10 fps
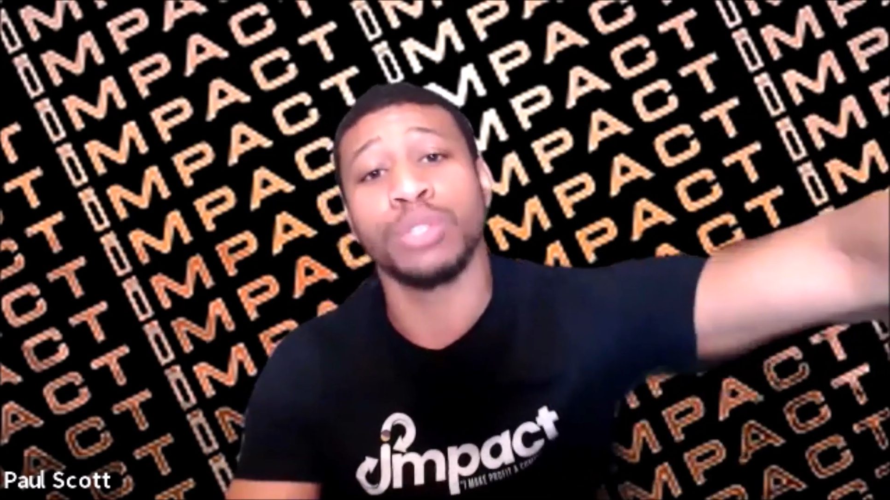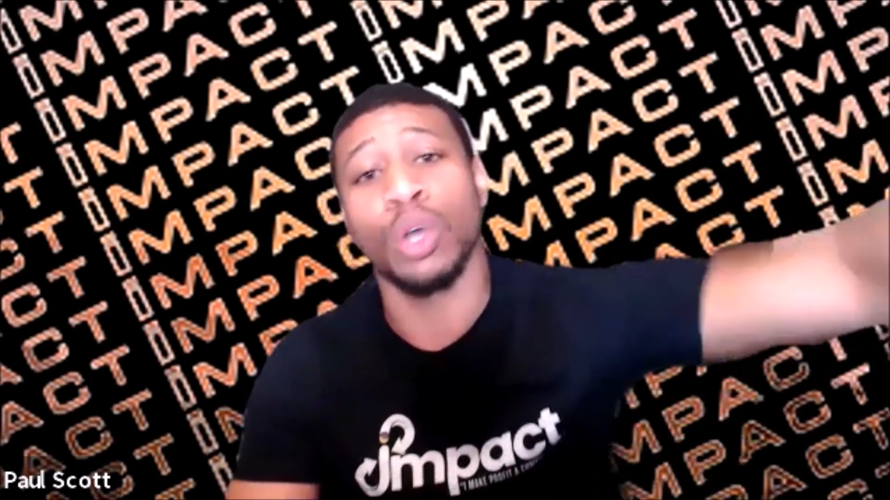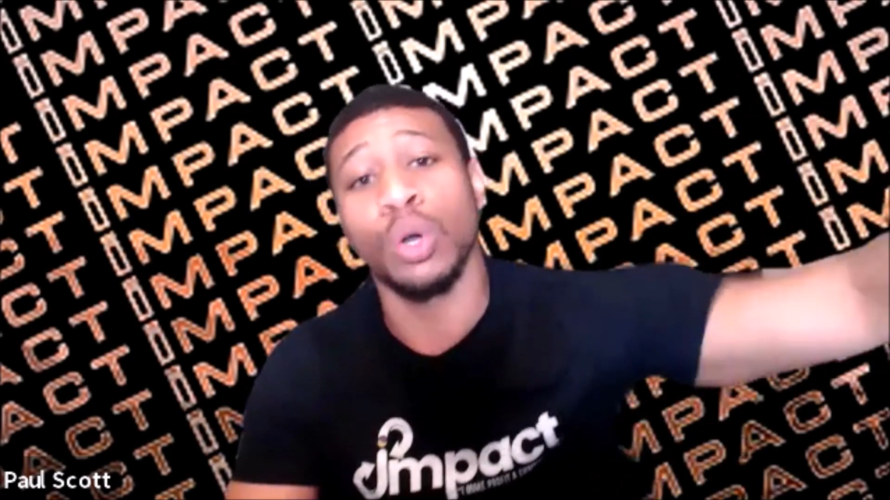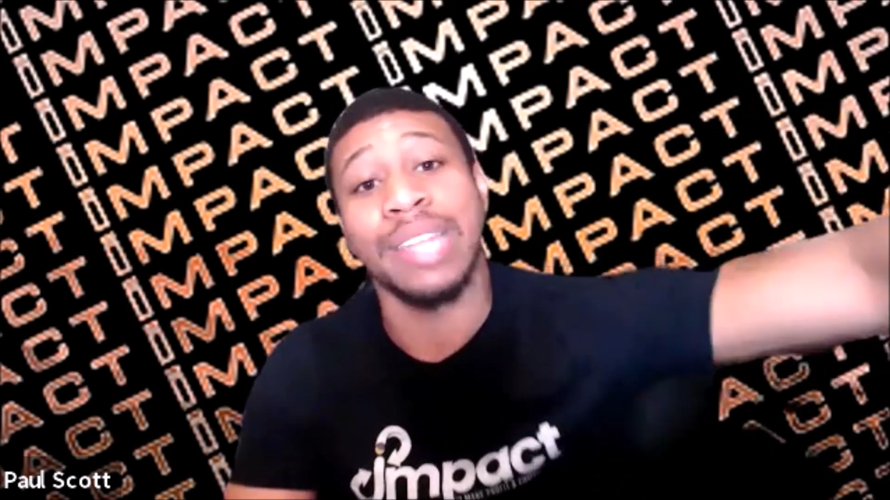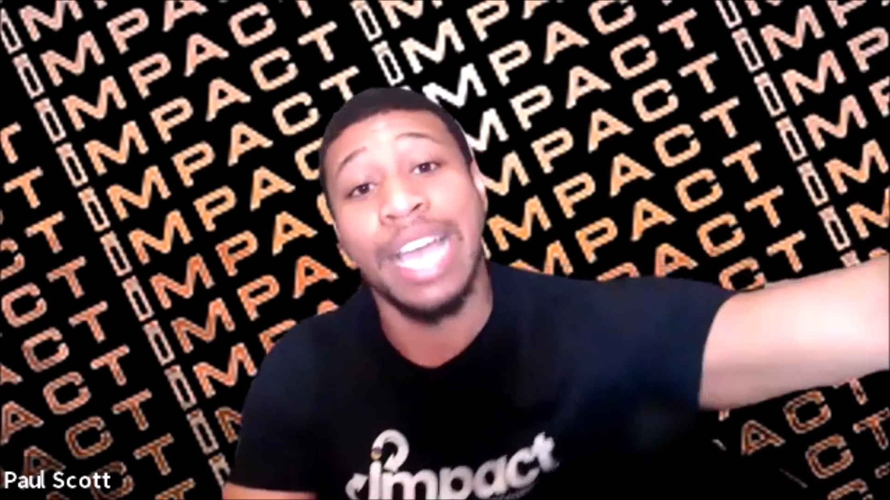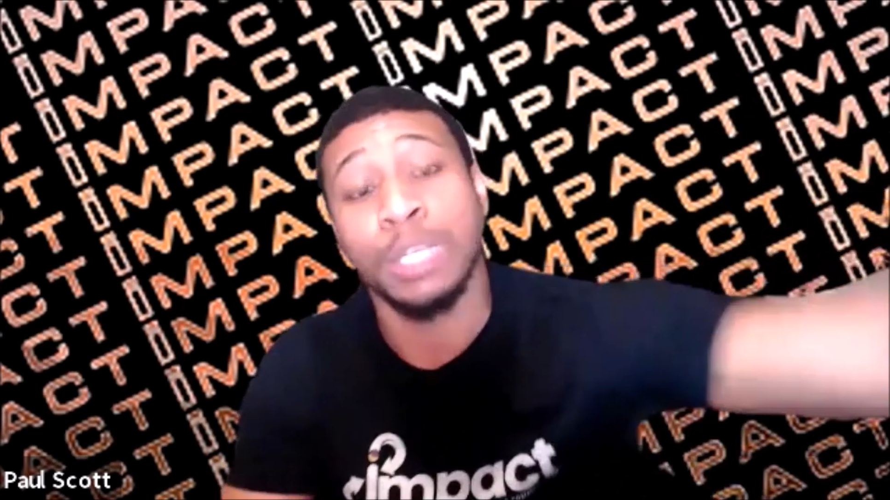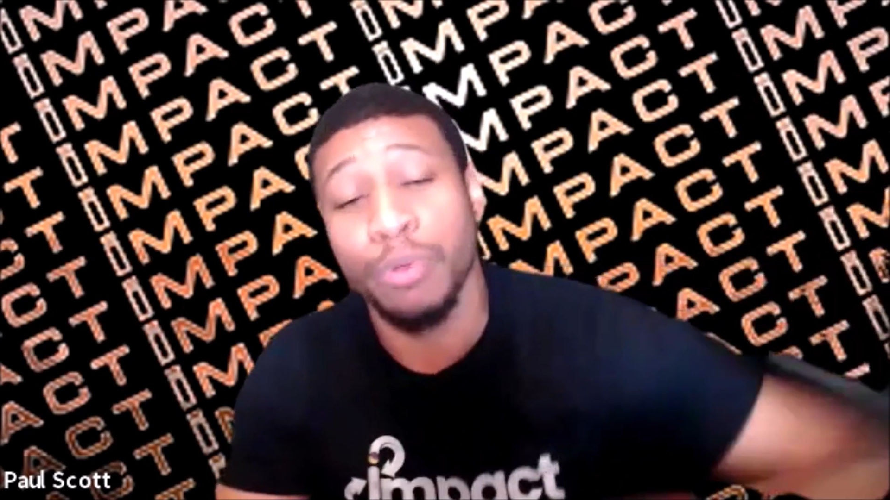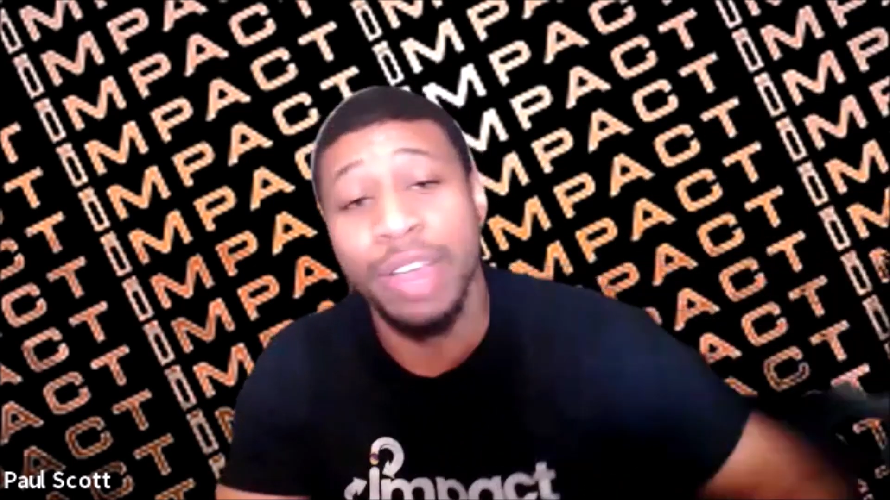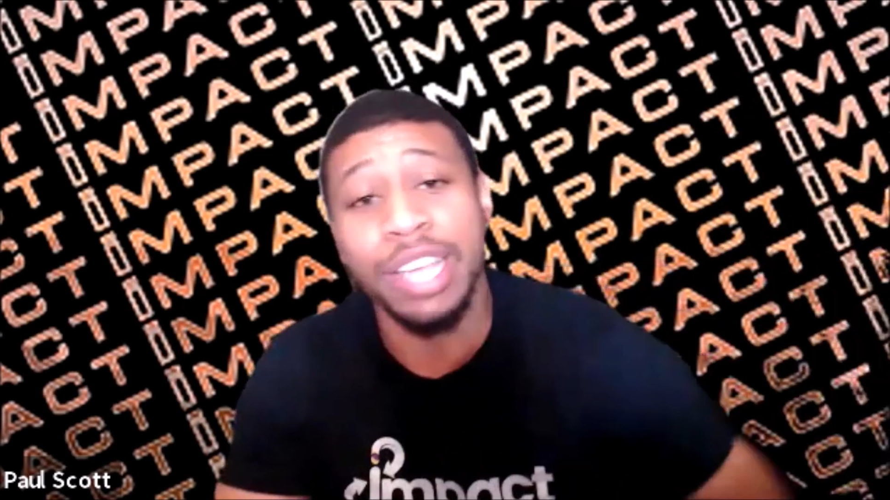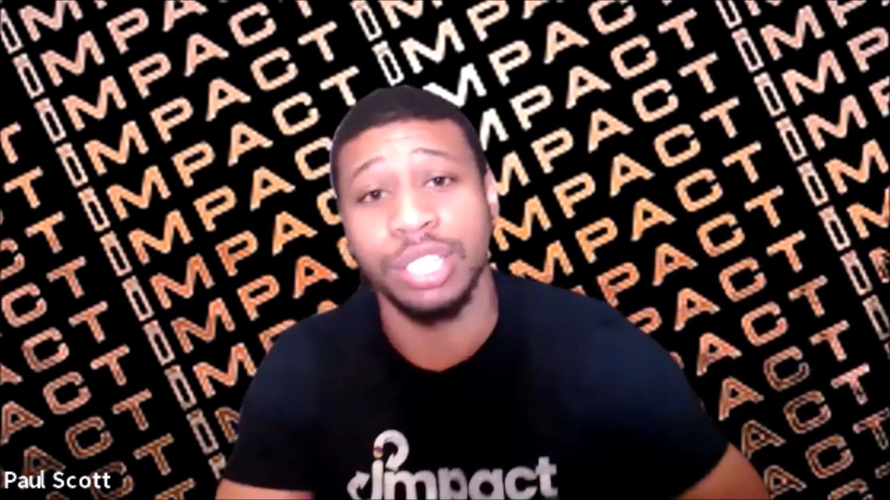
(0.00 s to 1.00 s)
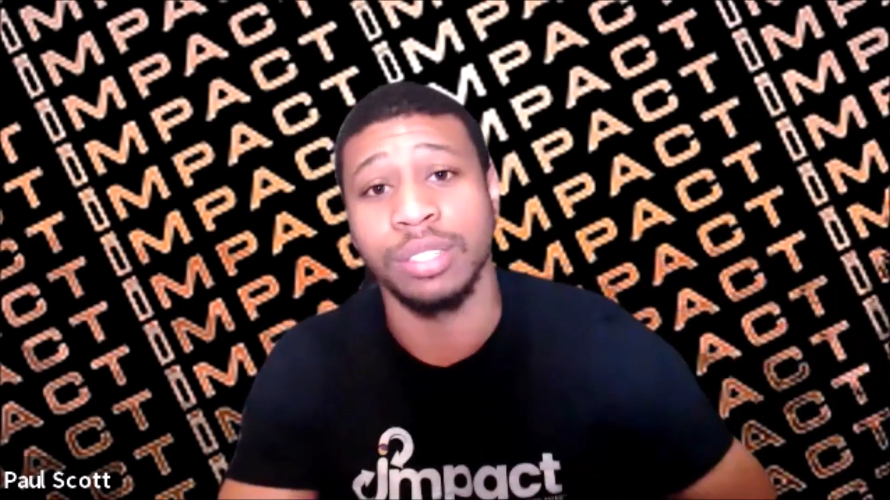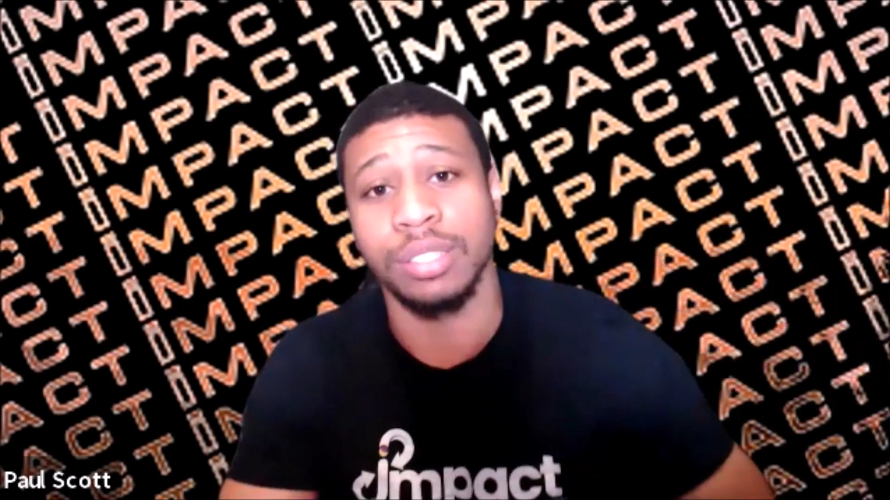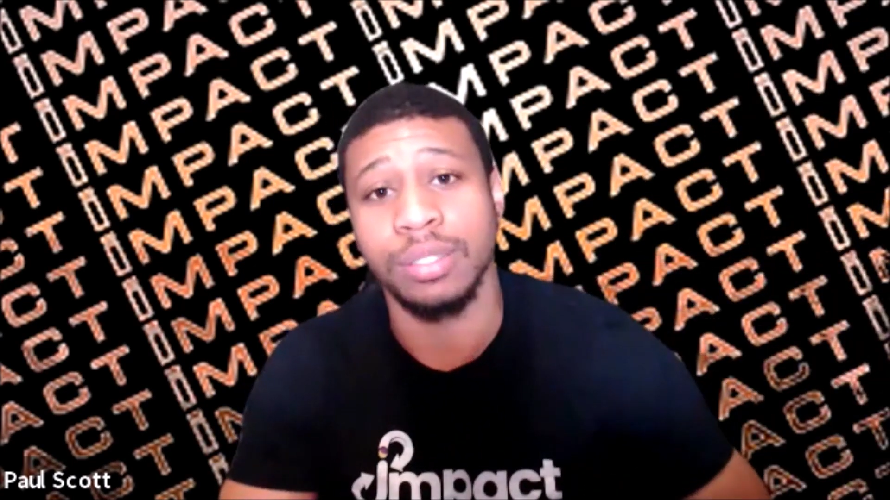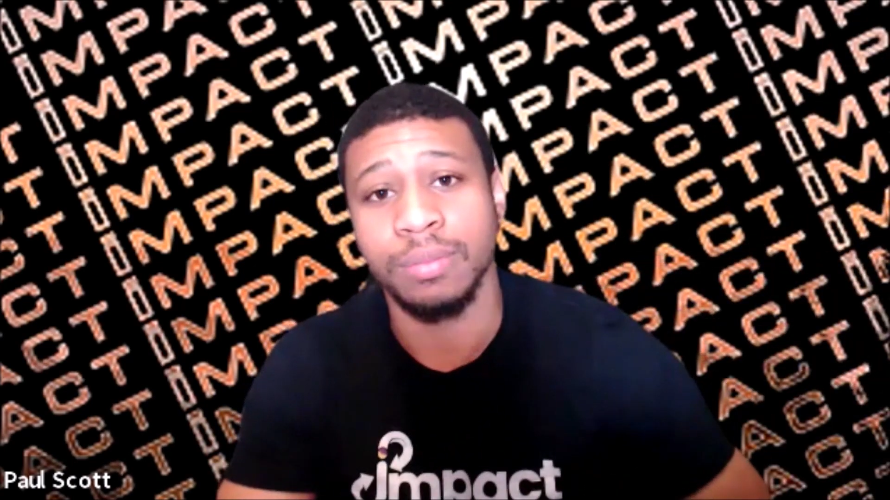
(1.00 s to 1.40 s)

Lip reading: goals, and aspirations.